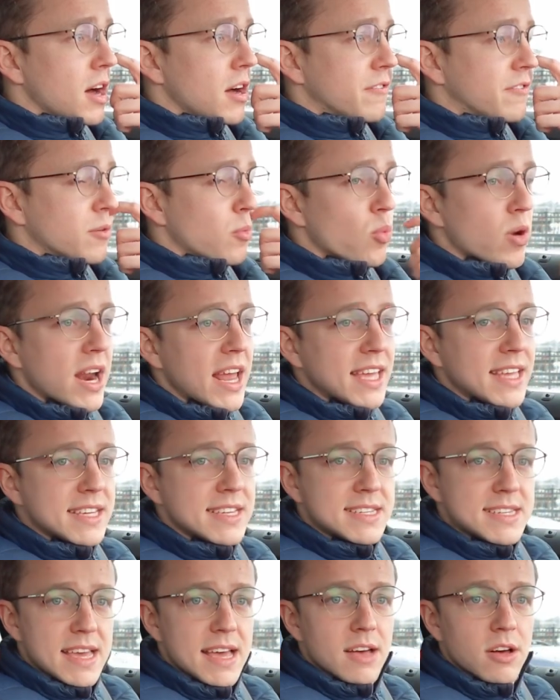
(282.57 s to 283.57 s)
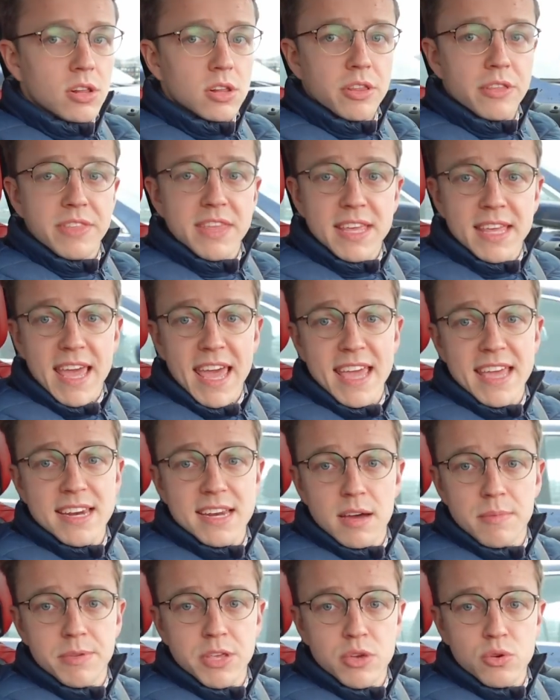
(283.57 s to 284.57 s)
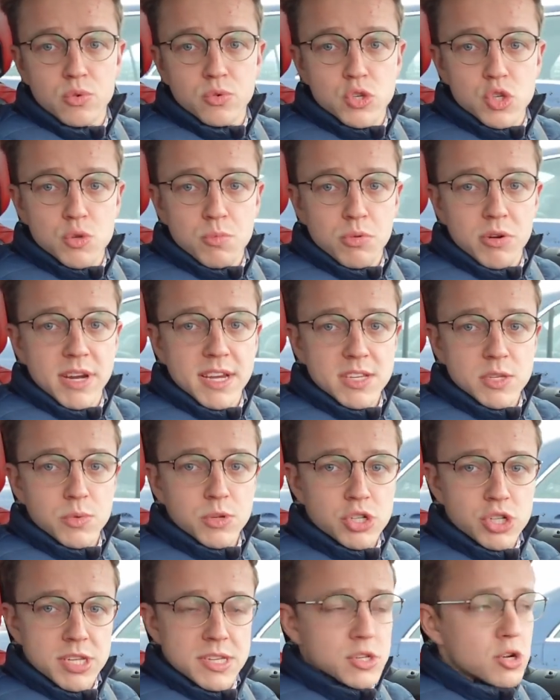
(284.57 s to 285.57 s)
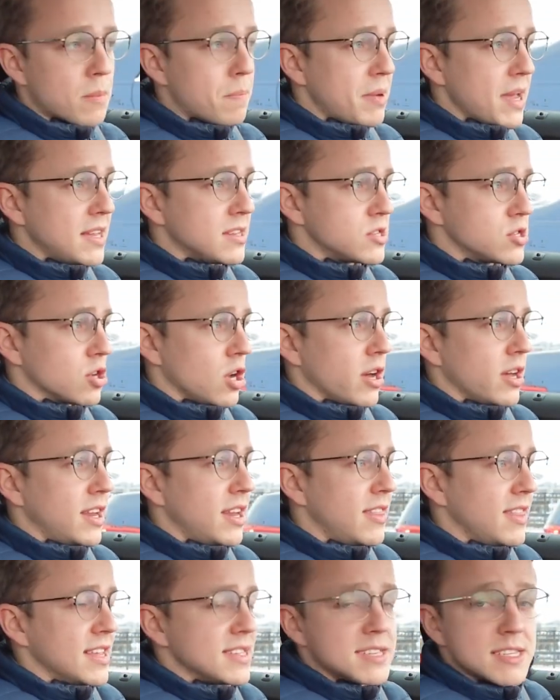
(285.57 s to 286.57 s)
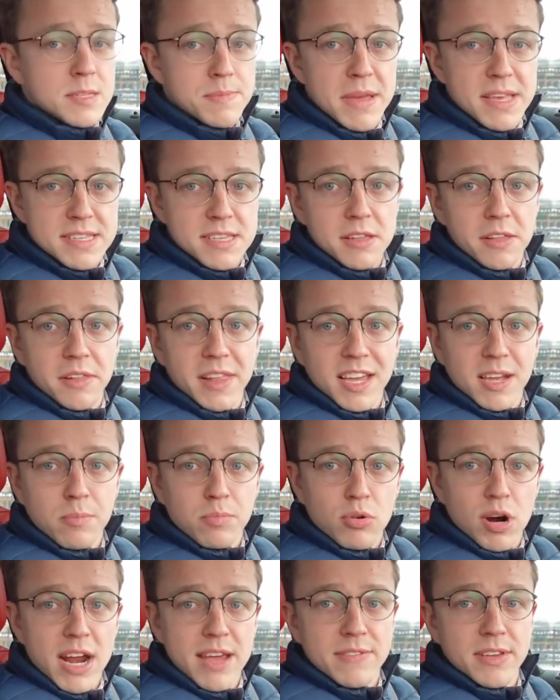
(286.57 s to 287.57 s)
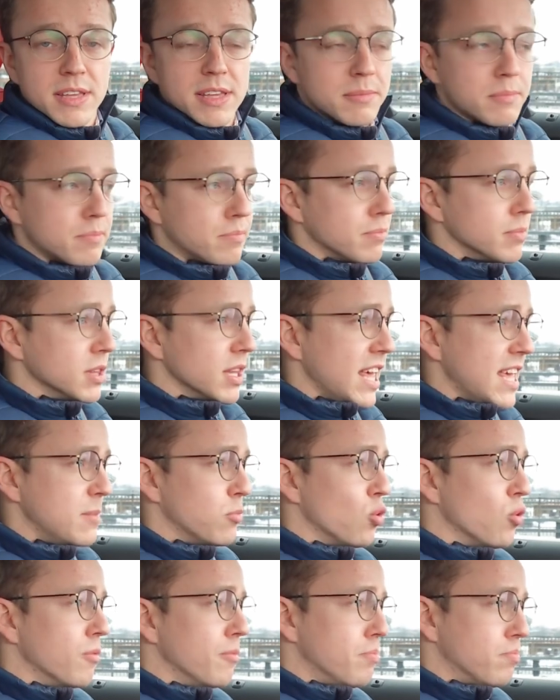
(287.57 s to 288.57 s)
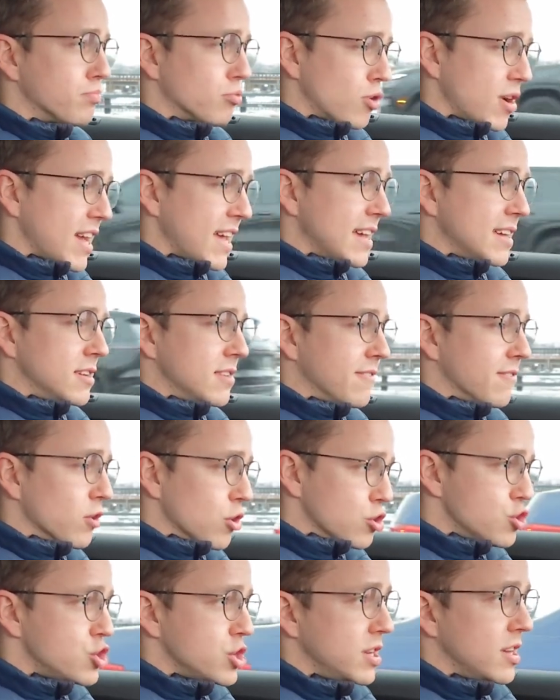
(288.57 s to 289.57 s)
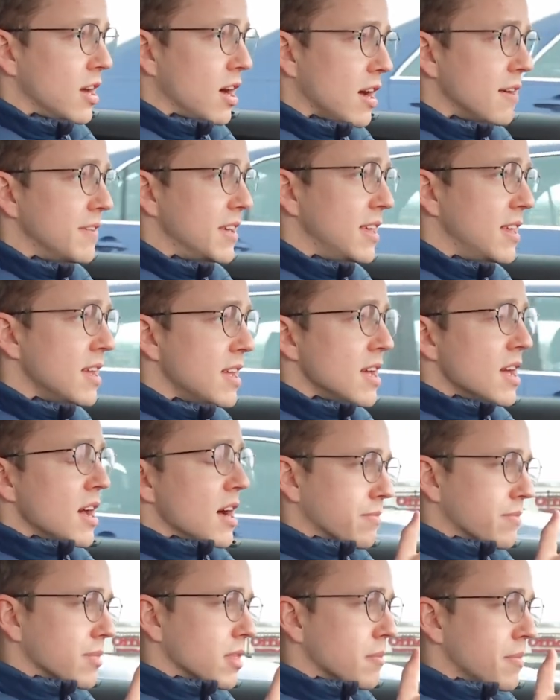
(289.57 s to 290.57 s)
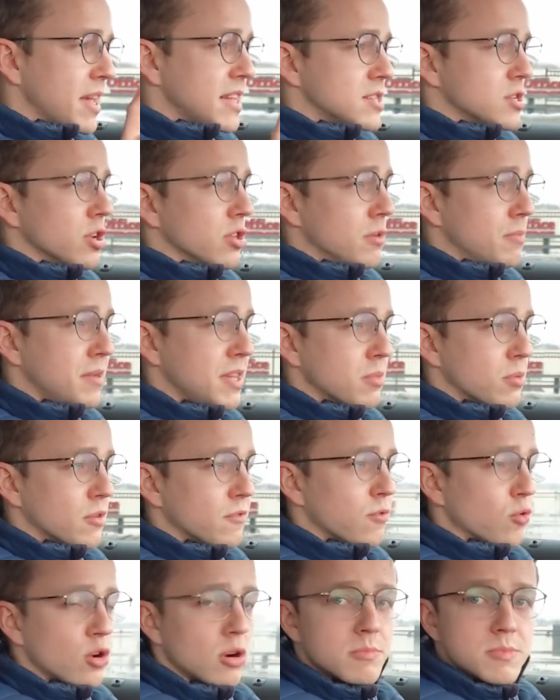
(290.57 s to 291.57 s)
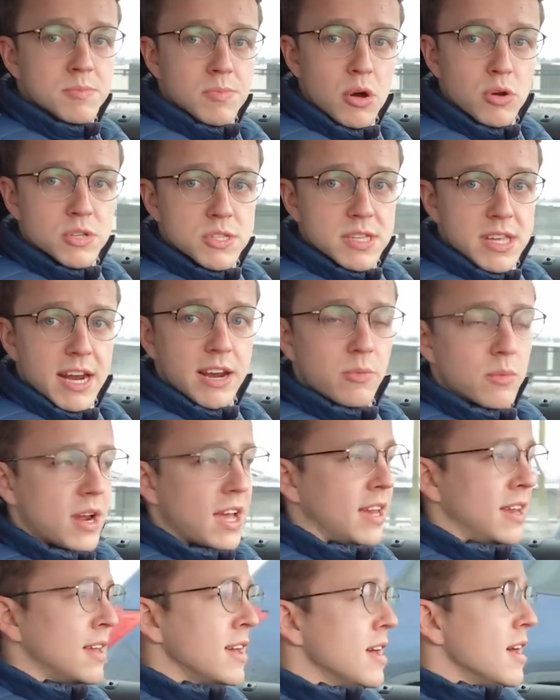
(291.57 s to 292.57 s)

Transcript: from what I can tell, the KW springs, which these are based on, and this is basically like a private label brand version of it, based on the Beamer forums post that I read,